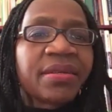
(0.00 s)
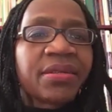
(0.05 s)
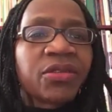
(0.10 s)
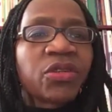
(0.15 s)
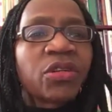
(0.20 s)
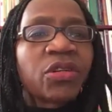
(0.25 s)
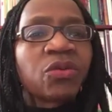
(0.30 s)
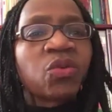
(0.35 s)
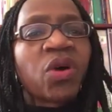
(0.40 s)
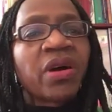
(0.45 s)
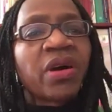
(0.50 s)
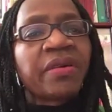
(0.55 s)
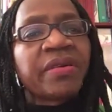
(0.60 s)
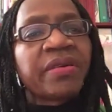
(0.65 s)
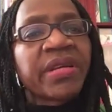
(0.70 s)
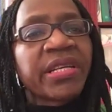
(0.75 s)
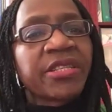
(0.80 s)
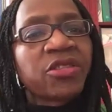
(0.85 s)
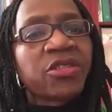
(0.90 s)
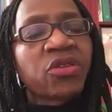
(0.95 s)
you're
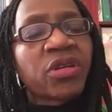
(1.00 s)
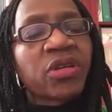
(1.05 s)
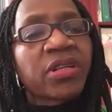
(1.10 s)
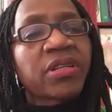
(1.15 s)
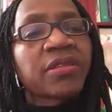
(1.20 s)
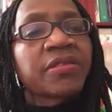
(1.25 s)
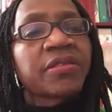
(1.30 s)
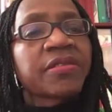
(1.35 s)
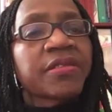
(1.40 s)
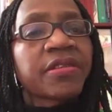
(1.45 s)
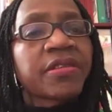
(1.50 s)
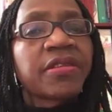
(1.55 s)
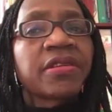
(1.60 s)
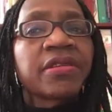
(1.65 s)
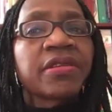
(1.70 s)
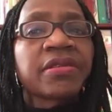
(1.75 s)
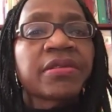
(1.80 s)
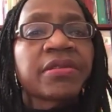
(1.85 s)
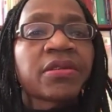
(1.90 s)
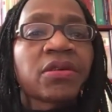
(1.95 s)
worried, That's you're right.
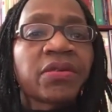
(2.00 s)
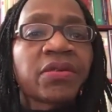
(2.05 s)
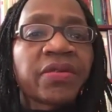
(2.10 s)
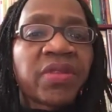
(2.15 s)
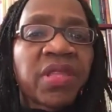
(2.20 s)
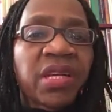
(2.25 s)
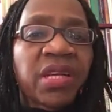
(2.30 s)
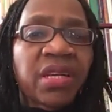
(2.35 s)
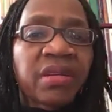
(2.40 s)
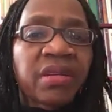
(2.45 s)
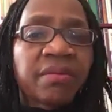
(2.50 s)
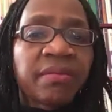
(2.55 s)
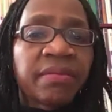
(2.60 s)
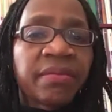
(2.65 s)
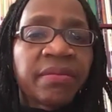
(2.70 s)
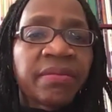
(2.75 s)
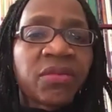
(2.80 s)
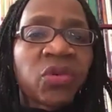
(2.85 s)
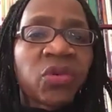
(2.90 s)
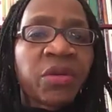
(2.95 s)
concerned. So then
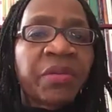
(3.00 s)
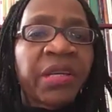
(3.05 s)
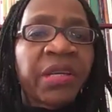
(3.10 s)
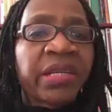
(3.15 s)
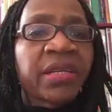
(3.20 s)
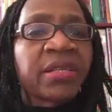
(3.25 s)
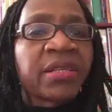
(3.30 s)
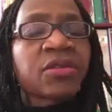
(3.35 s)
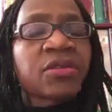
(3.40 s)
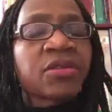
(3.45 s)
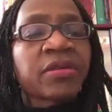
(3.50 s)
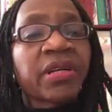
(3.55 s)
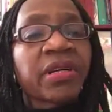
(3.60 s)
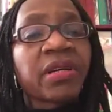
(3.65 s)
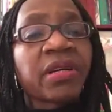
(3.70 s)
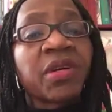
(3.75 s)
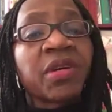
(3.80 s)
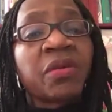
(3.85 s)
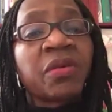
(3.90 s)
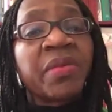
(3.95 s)
we begin to talk
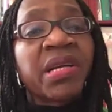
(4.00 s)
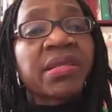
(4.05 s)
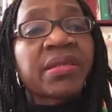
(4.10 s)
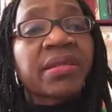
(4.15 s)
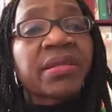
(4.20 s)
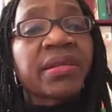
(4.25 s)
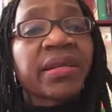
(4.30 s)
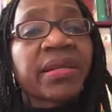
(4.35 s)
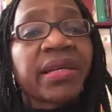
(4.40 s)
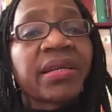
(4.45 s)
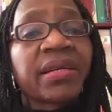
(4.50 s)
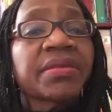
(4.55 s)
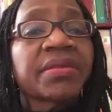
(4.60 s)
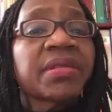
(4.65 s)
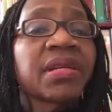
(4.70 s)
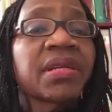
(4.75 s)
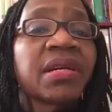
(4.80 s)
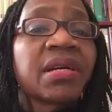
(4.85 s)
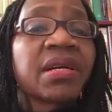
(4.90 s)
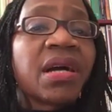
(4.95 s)
about mental
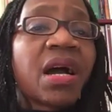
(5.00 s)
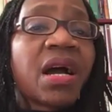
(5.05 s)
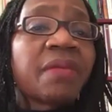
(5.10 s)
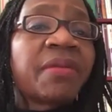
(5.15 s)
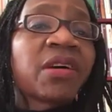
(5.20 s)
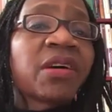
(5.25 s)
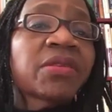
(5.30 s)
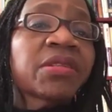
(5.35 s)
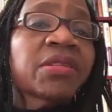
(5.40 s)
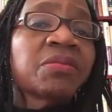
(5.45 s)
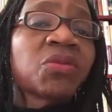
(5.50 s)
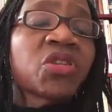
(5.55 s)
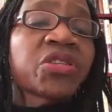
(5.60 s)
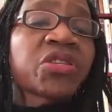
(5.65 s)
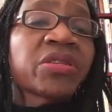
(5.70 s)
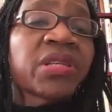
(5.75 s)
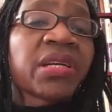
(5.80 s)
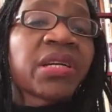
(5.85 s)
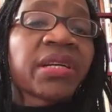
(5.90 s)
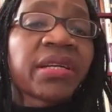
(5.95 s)
health, about
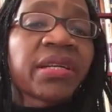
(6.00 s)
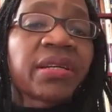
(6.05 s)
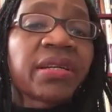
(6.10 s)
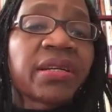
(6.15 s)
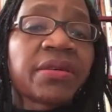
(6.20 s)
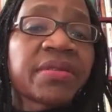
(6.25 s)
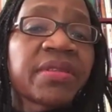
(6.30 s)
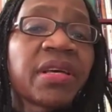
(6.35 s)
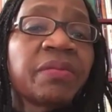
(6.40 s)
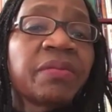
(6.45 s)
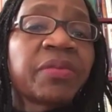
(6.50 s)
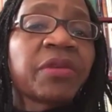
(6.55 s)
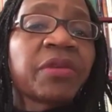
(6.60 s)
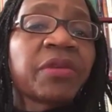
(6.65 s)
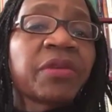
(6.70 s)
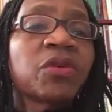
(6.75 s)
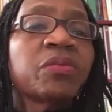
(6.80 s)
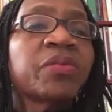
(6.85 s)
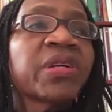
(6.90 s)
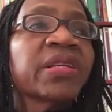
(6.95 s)
emotional health. Then
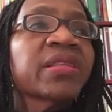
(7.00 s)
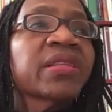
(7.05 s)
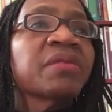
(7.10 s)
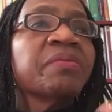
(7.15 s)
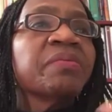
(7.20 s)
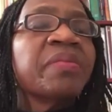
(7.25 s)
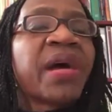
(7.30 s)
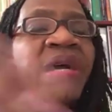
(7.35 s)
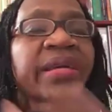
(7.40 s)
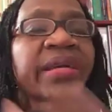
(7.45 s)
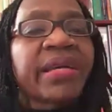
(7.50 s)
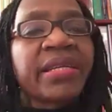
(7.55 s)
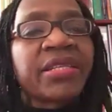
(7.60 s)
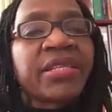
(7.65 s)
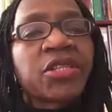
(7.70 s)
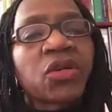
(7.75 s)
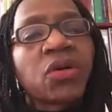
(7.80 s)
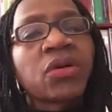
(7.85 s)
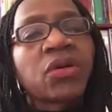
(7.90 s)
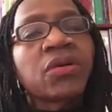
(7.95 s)
people bring the
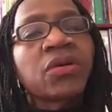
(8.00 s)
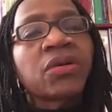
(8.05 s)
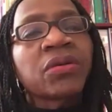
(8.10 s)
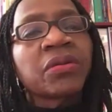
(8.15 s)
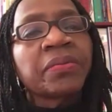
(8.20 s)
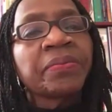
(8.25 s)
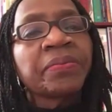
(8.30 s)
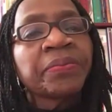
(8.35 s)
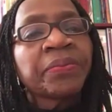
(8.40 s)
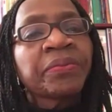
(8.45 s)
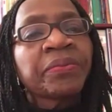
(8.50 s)
baggage home